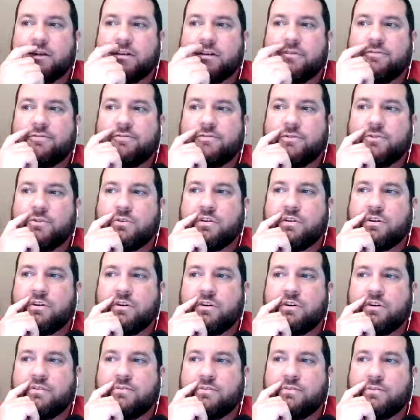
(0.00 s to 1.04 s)

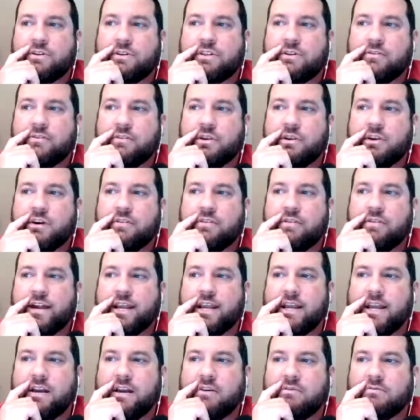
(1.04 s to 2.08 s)
for what's going on right
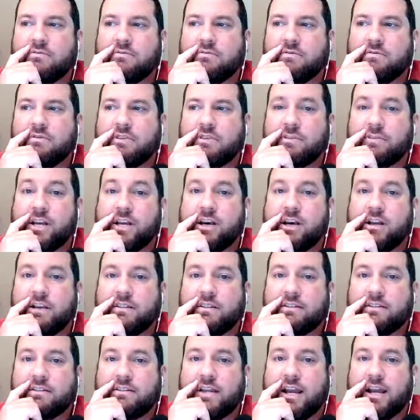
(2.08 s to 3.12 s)
now. To be
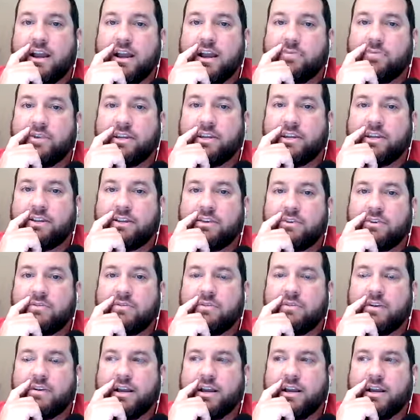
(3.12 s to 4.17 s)
honest, I really do.
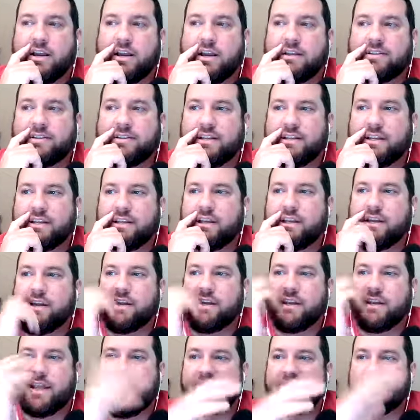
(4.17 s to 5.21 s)
I see
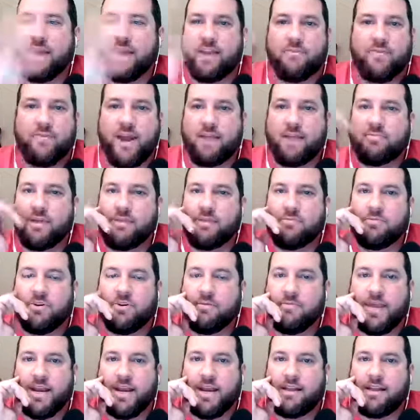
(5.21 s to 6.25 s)
left and right people
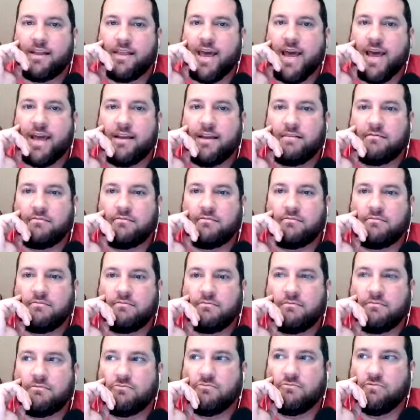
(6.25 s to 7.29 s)
committing that
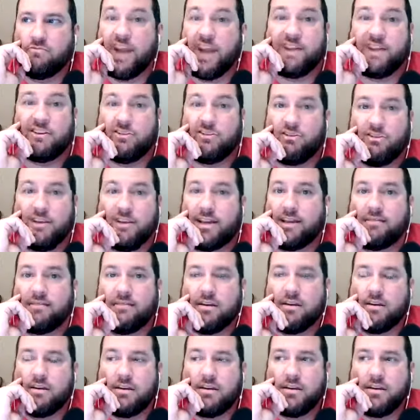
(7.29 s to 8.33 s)
regularly.
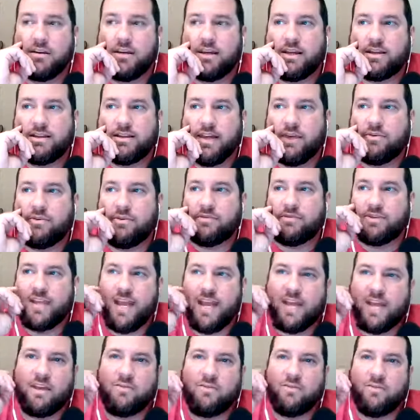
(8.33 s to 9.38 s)
Is that we're
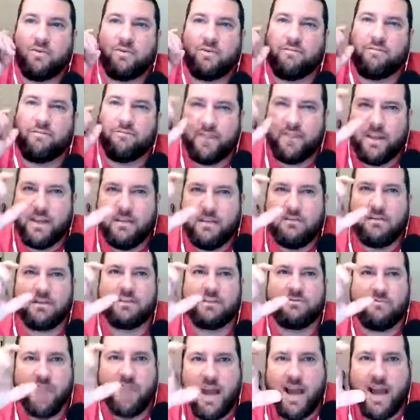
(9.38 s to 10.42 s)
taking what we feel is
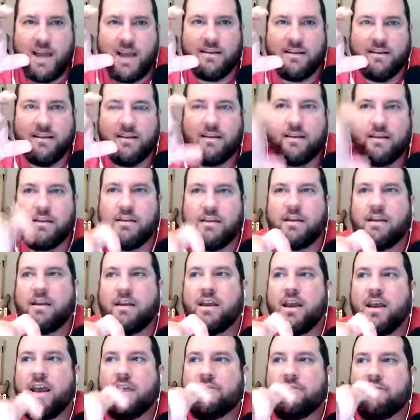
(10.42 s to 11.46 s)
right
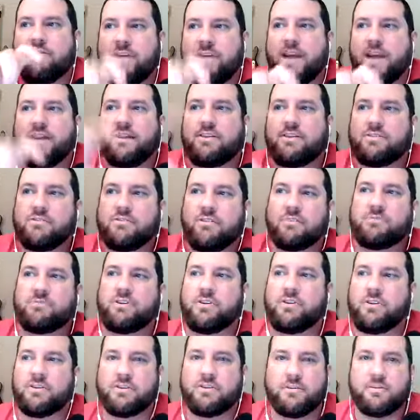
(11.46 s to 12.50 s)
and finding scripture
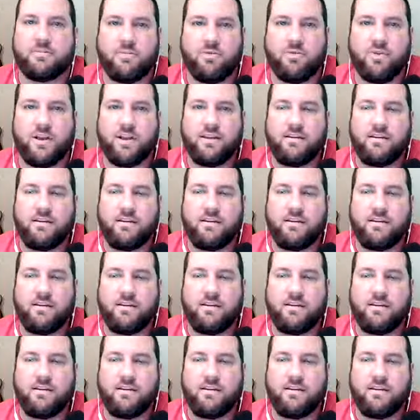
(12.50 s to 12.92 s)
to support it,